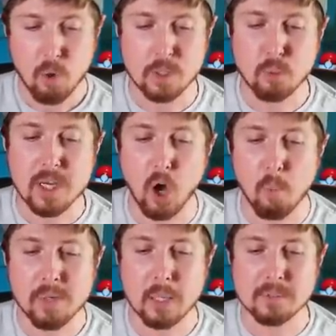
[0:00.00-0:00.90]
which we
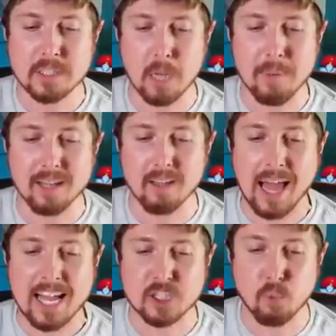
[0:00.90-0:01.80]
opened up some
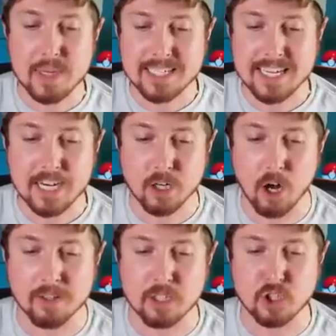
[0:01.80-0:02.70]
last week here
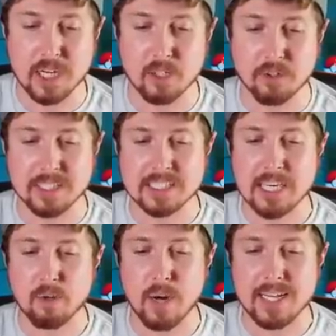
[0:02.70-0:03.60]
on the channel. This
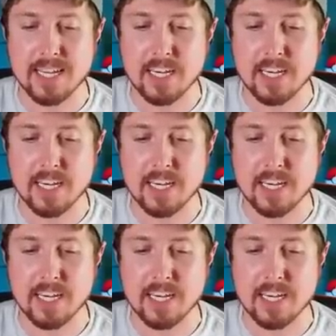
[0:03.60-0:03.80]
set right